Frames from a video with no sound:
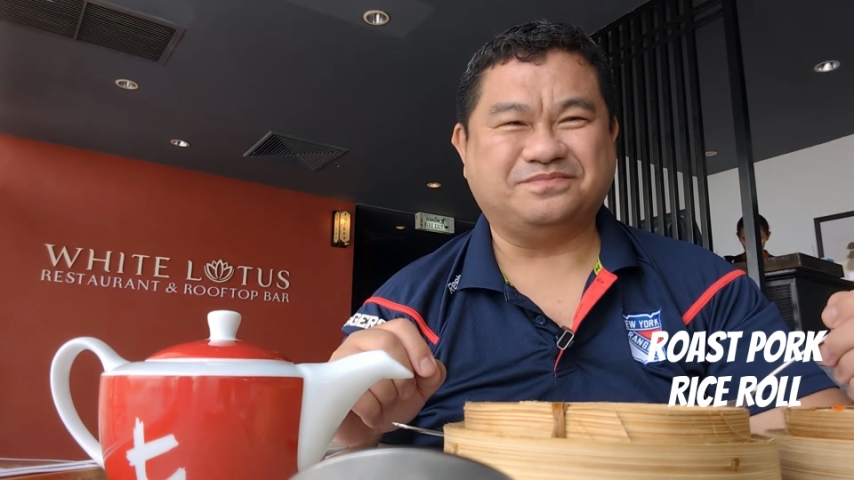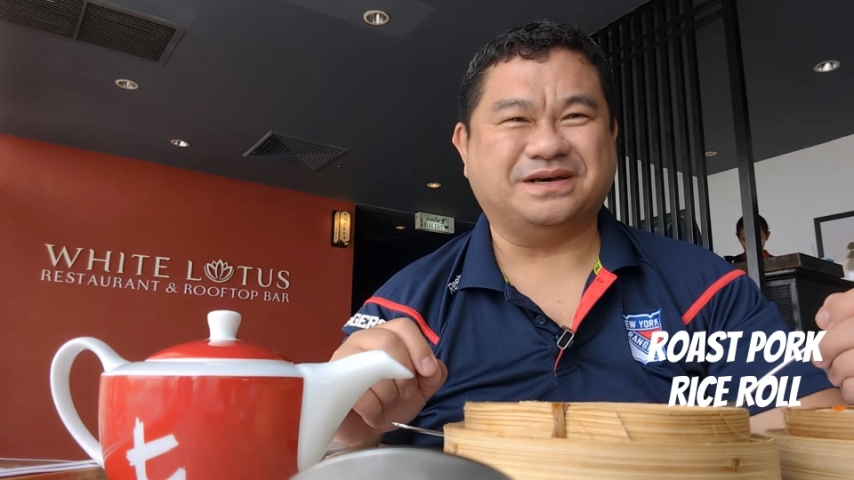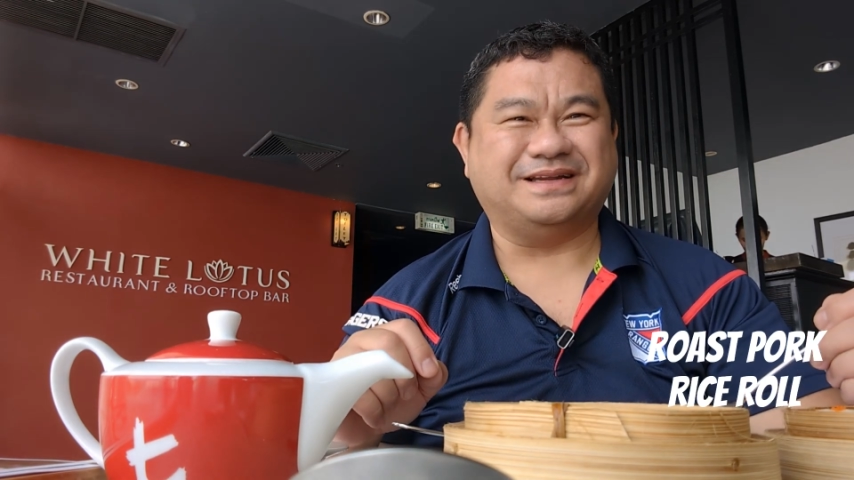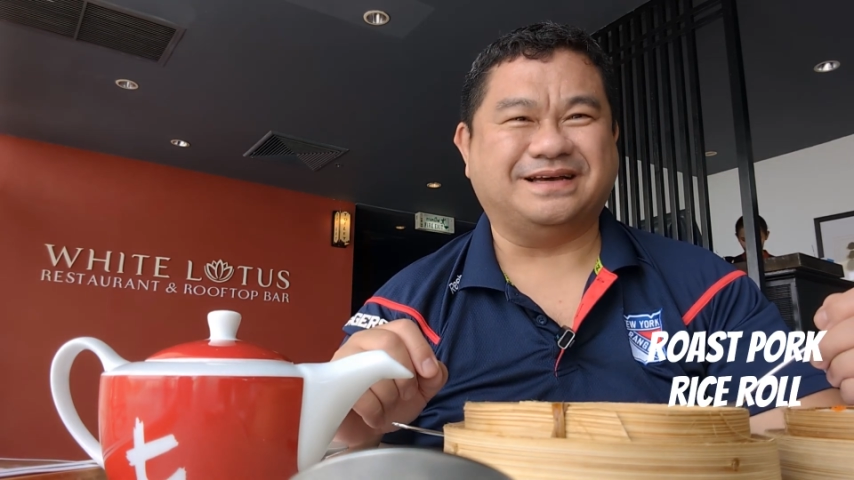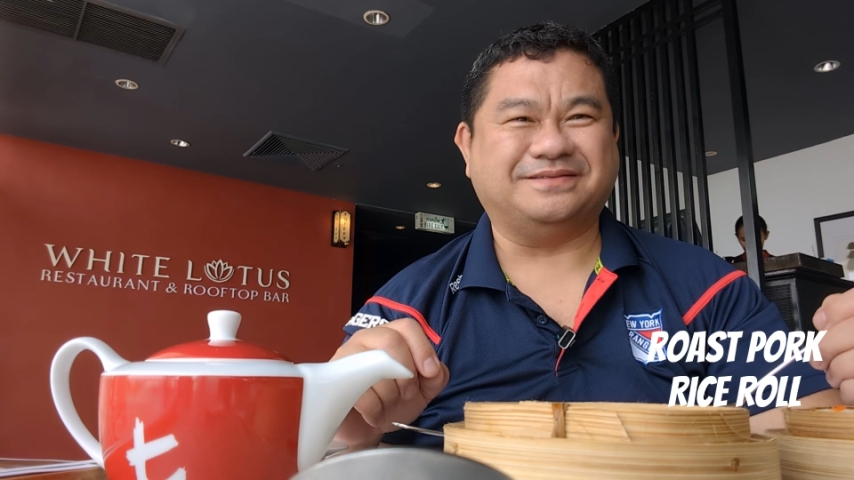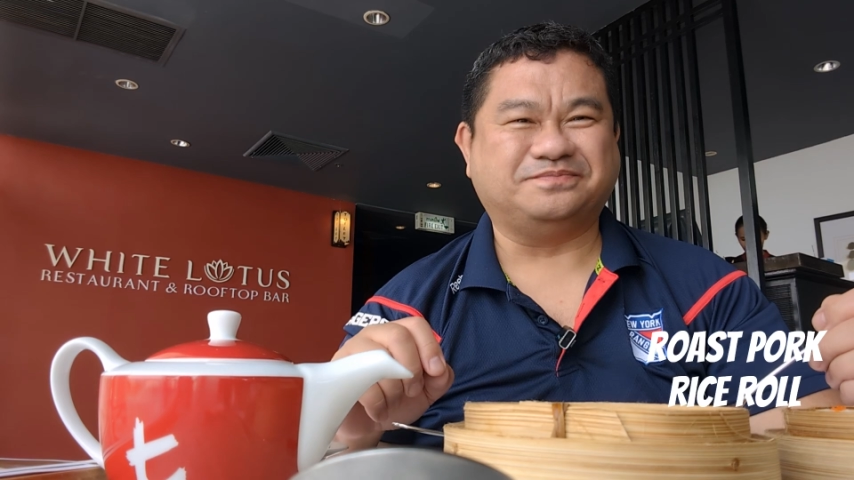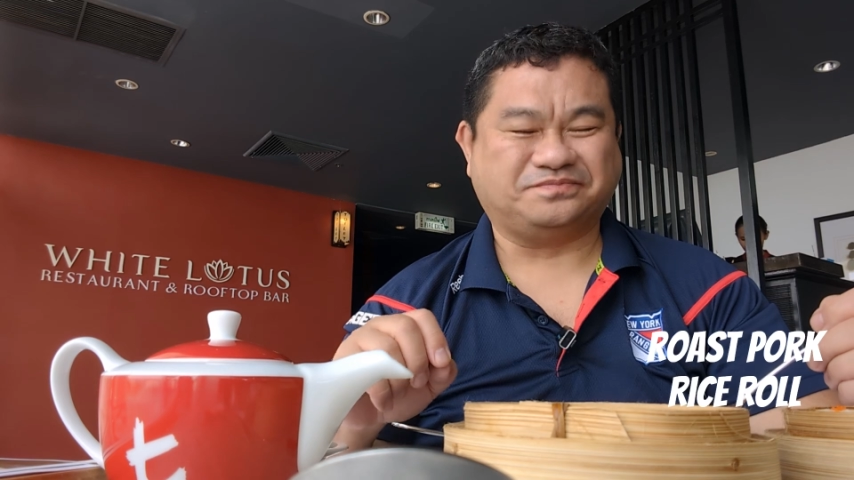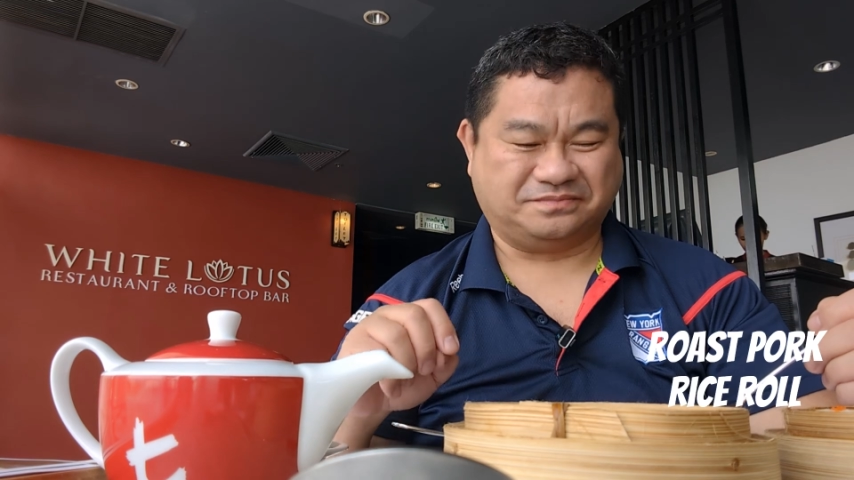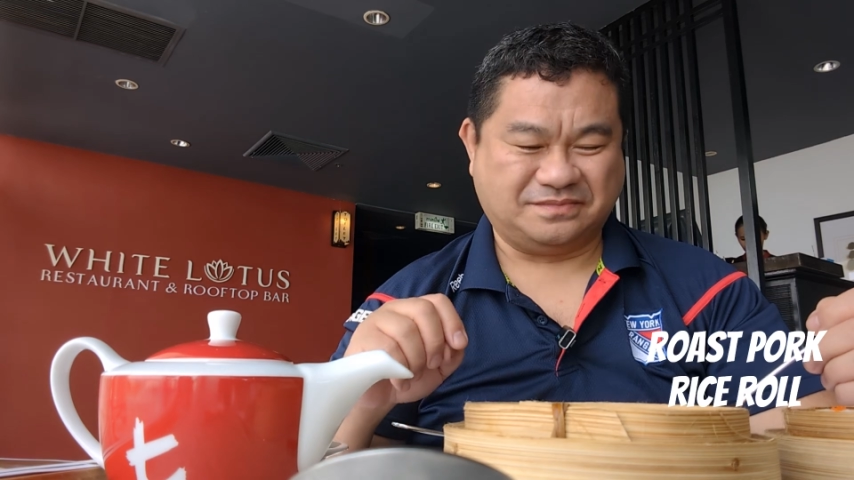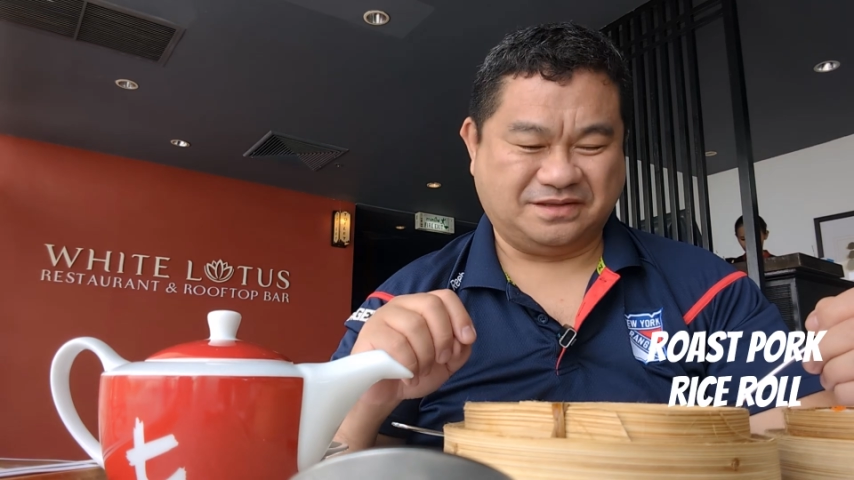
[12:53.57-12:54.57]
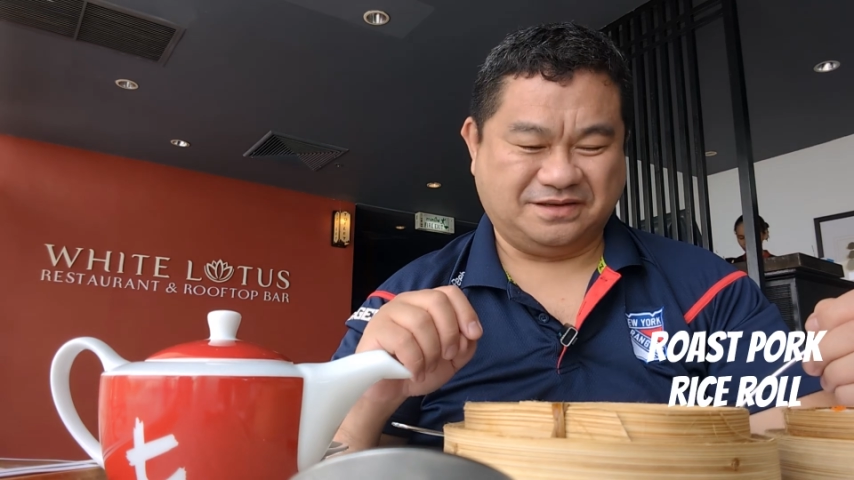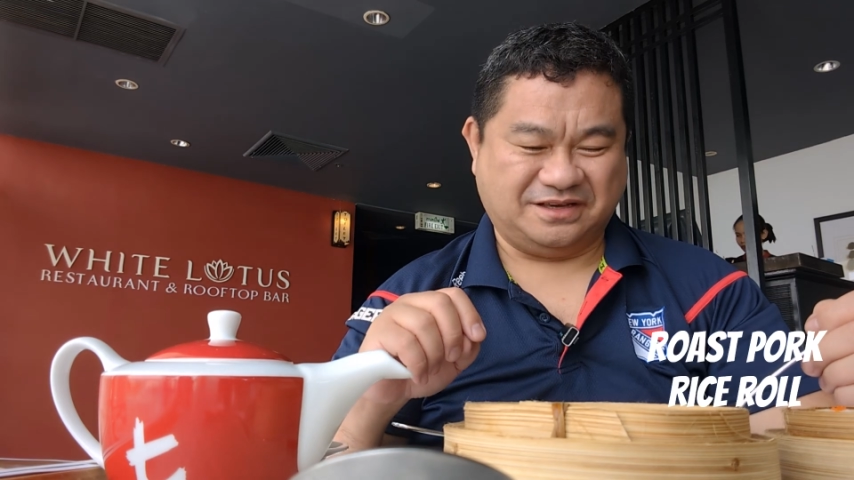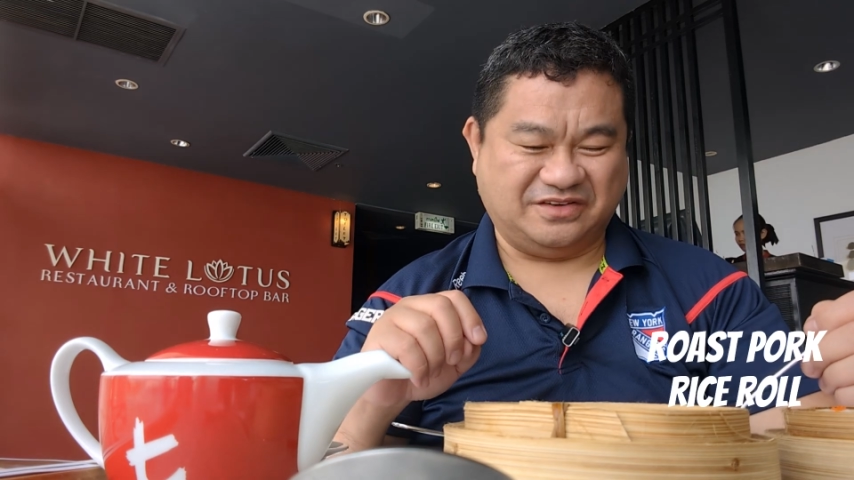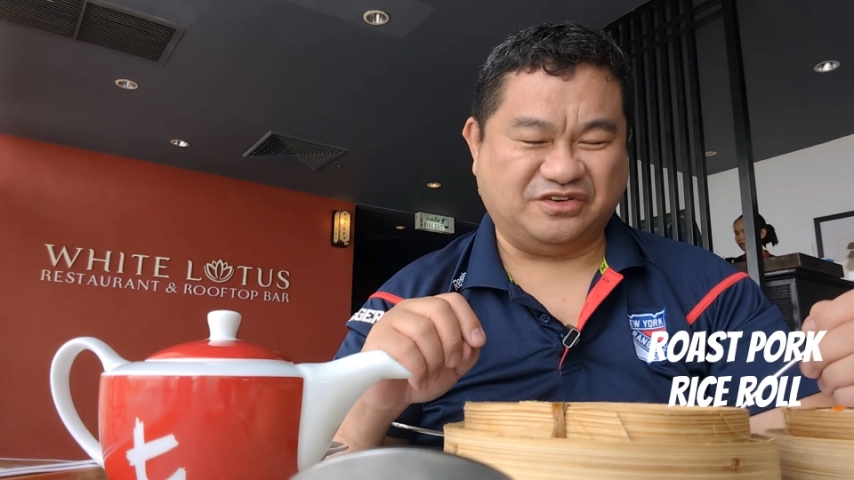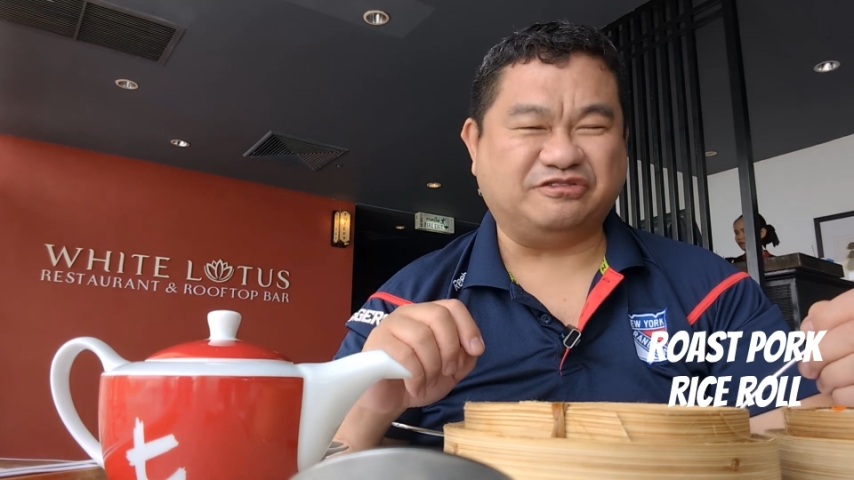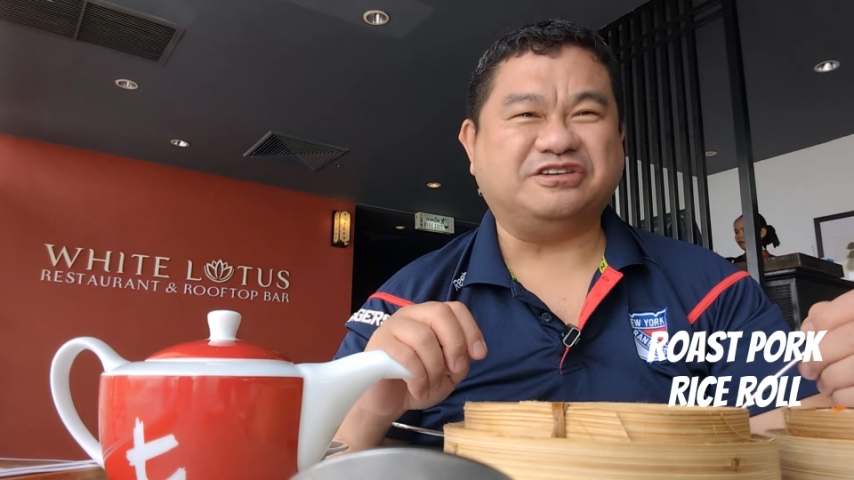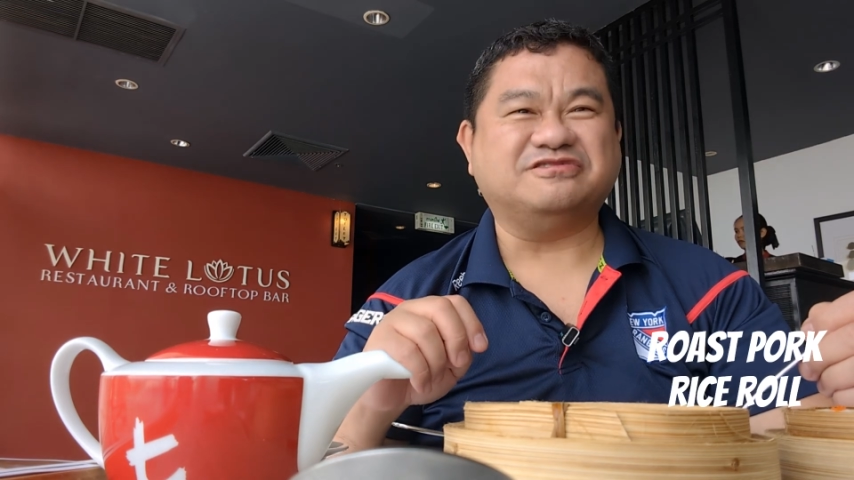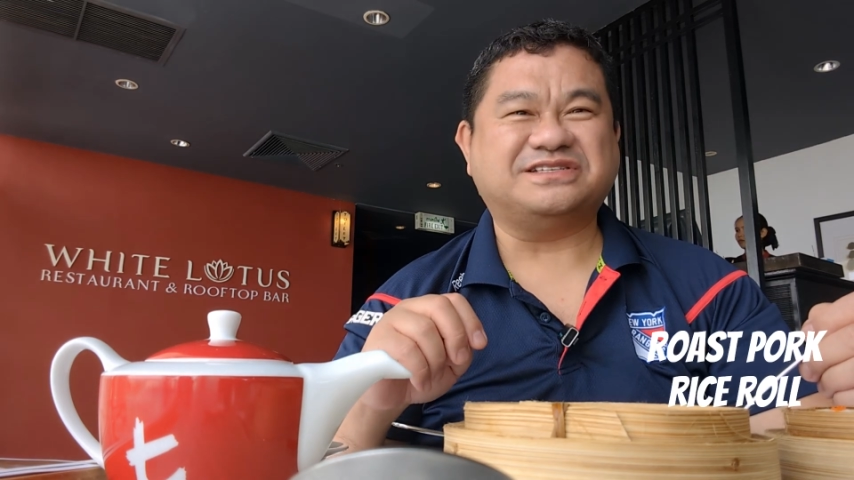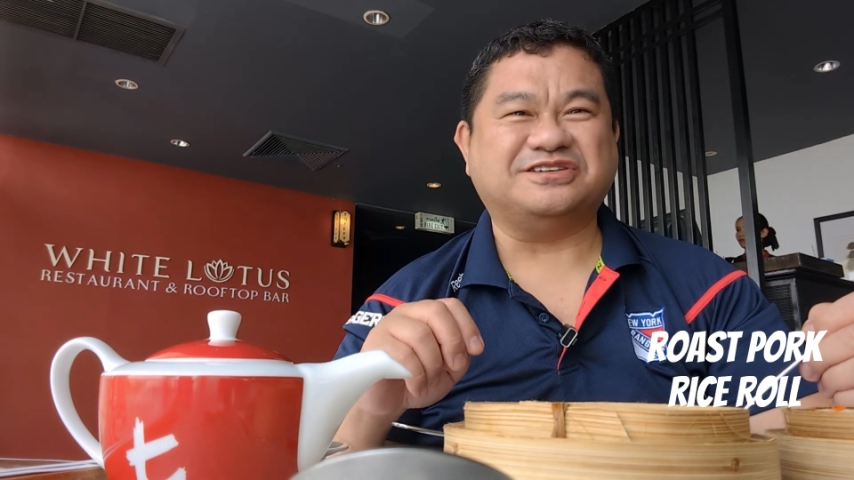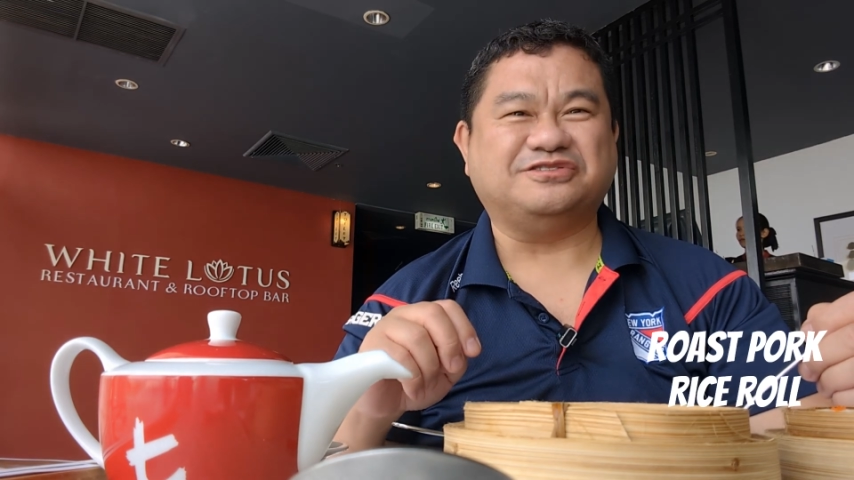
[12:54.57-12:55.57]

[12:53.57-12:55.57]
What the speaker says: But if you're used